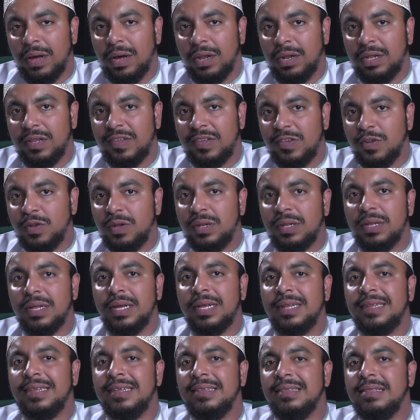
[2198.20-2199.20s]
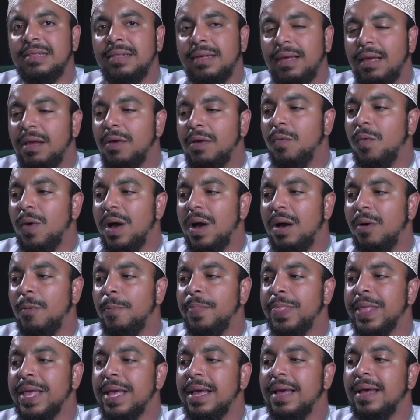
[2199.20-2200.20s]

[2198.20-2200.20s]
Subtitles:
Understood? It is the waw.